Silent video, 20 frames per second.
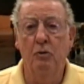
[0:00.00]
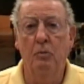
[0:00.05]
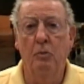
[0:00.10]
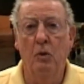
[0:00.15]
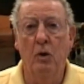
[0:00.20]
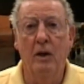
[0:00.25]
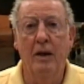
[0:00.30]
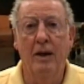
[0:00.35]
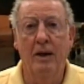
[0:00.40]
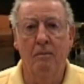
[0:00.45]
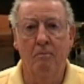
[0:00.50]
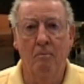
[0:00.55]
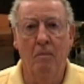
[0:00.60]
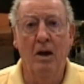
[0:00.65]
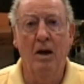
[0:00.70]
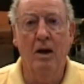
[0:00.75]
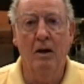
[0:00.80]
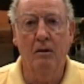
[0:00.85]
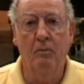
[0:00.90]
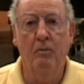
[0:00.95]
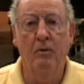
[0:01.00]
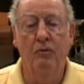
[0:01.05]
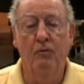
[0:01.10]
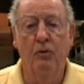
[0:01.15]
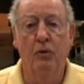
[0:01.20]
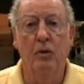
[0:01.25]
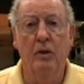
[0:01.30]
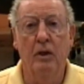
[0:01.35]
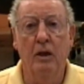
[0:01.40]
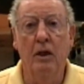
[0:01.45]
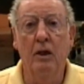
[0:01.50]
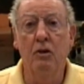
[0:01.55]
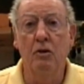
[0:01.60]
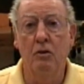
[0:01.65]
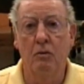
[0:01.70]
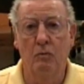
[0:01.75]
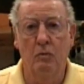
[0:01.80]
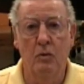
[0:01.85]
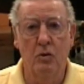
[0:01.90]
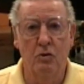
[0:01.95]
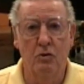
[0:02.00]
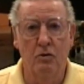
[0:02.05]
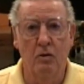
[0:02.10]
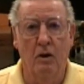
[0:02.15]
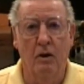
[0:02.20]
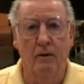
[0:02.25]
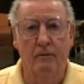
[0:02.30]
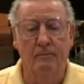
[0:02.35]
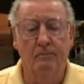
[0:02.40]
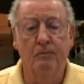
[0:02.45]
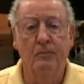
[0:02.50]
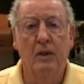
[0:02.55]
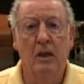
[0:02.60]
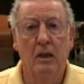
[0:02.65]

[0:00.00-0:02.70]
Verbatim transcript: 2.8 Mach before the engine would start.